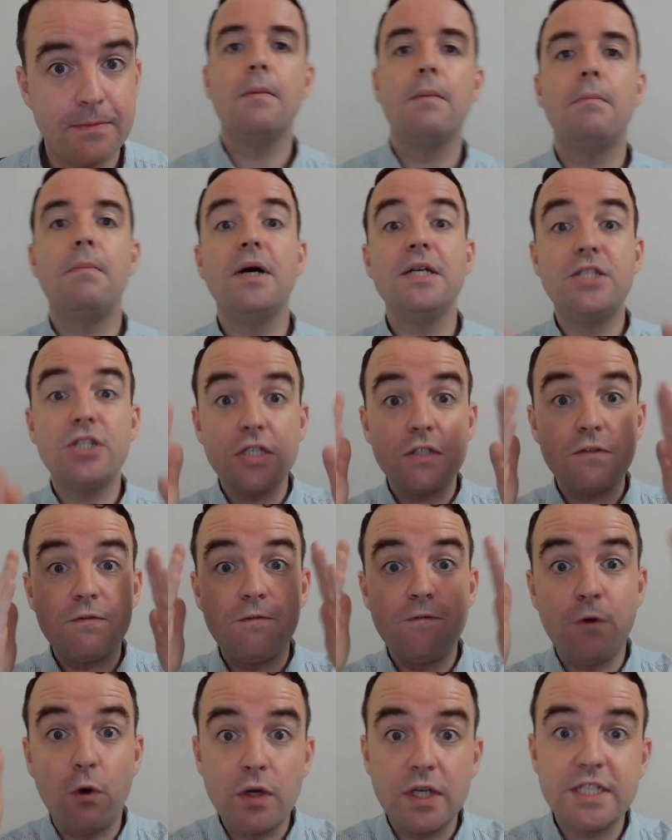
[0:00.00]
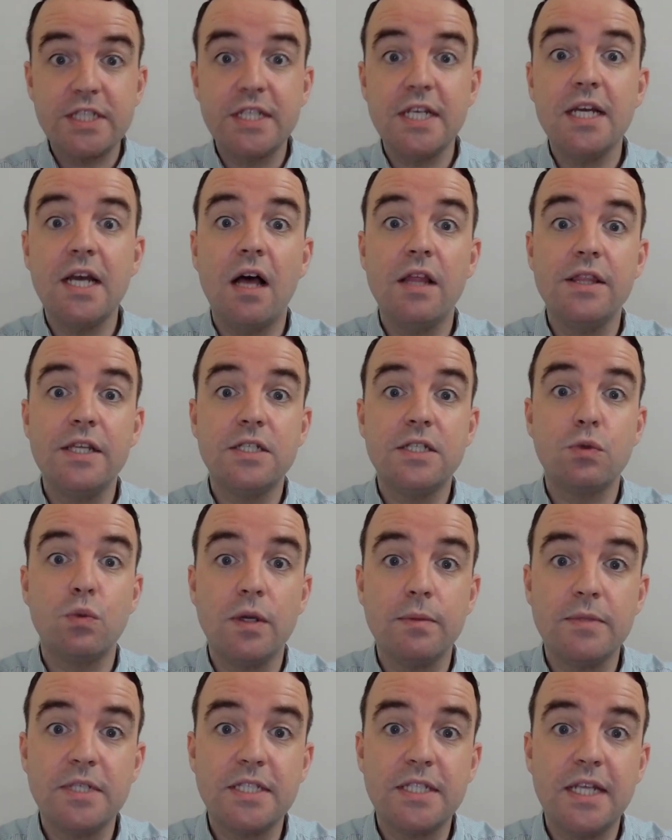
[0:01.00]
By just focusing on this
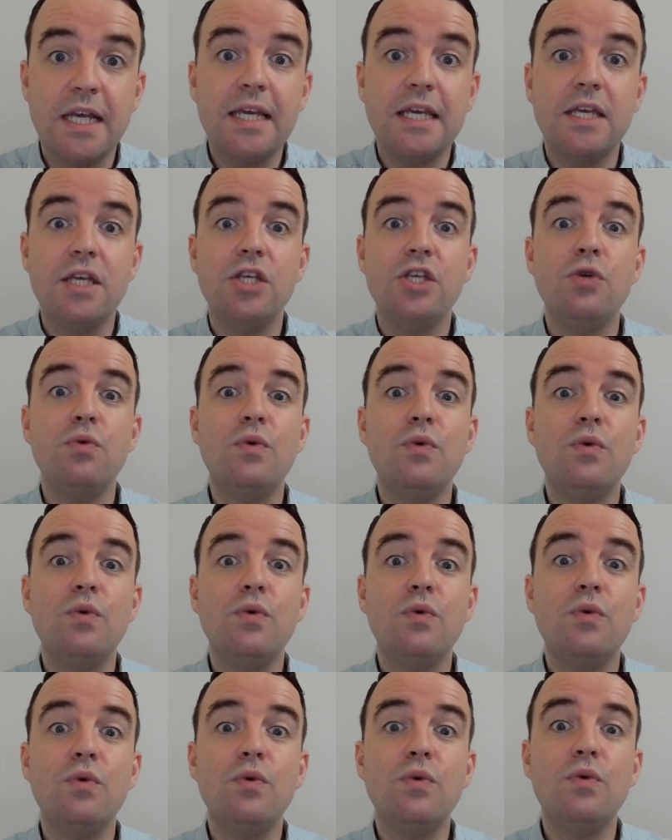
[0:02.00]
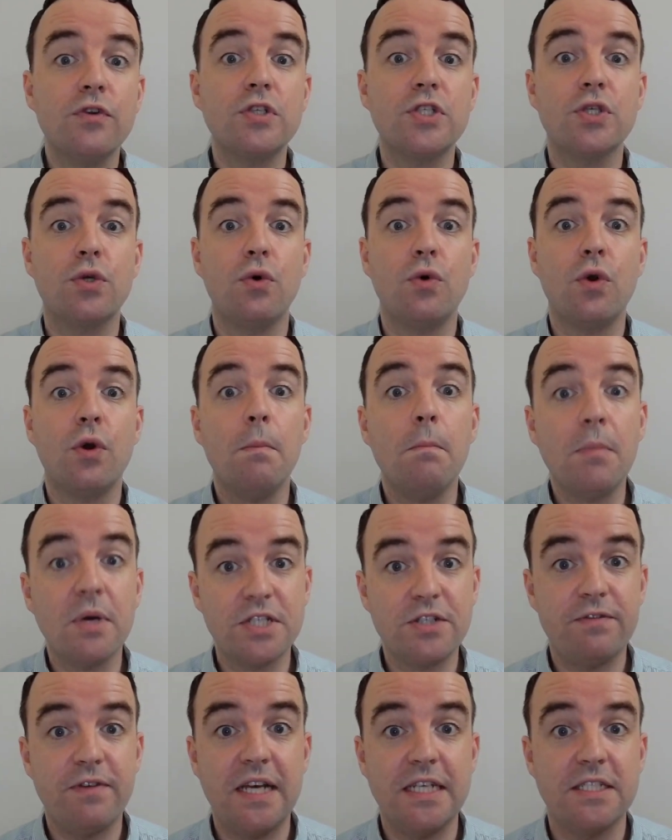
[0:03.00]
one mistake, you will improve your score
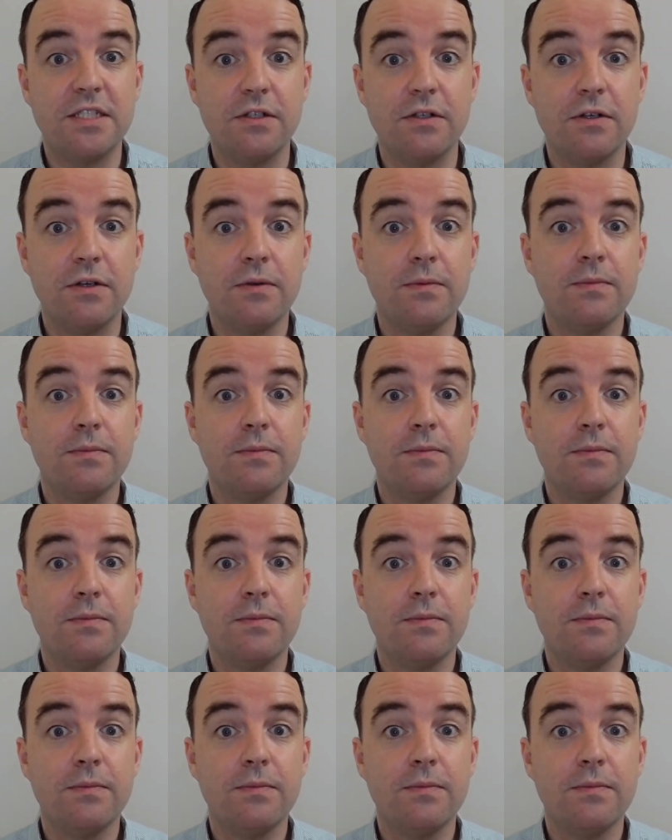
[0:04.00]
much faster.